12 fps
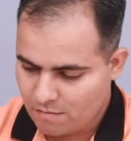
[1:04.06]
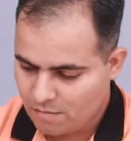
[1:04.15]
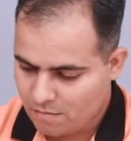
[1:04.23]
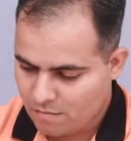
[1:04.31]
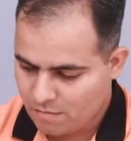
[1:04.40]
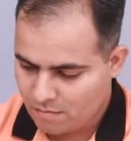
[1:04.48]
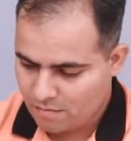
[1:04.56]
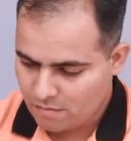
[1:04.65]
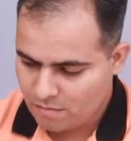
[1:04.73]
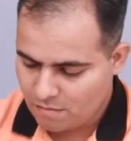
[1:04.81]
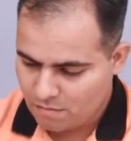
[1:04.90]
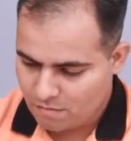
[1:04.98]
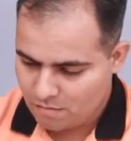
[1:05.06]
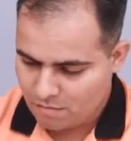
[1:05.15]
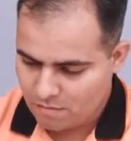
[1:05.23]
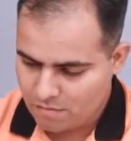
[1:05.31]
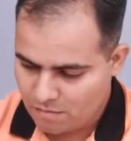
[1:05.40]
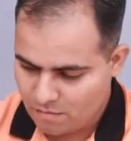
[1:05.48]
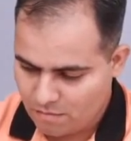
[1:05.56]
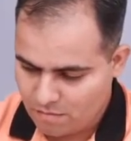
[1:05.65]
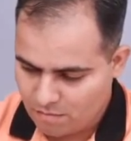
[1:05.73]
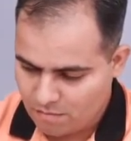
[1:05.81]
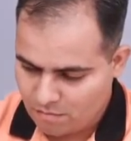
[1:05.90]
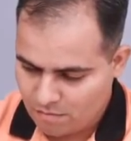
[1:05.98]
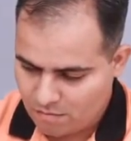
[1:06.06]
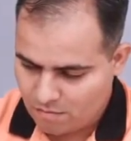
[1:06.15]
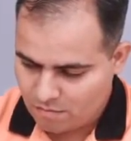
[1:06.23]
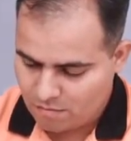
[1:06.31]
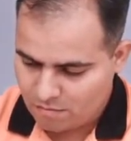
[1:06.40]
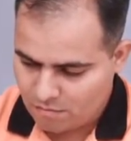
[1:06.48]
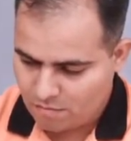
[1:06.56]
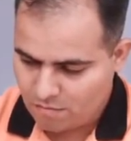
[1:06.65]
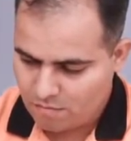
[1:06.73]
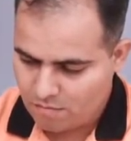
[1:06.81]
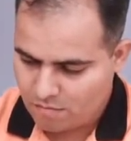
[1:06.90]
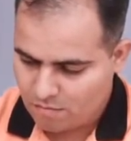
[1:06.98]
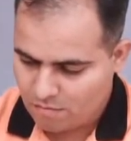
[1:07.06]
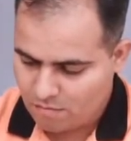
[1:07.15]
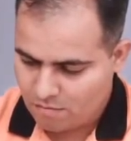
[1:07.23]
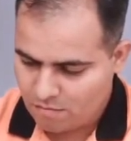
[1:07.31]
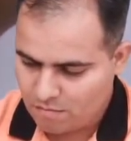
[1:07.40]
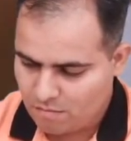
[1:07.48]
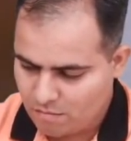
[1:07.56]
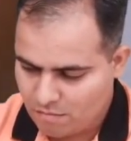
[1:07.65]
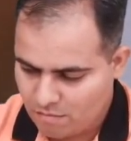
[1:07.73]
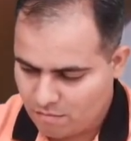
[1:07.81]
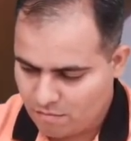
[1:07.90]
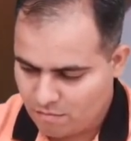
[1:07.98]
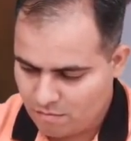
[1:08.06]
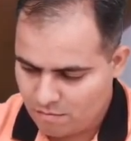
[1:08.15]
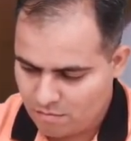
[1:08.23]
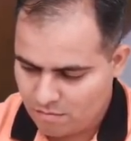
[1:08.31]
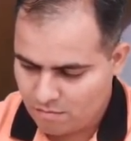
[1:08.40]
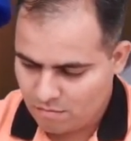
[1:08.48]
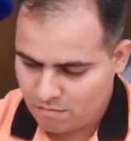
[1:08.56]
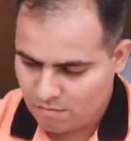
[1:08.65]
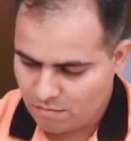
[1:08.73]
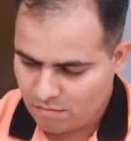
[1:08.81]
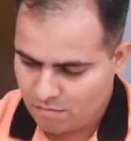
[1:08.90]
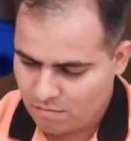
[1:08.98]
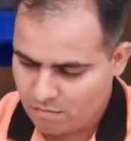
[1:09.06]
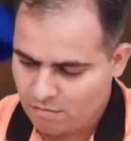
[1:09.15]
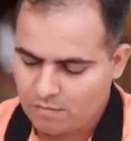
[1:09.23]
No one is speaking in this clip.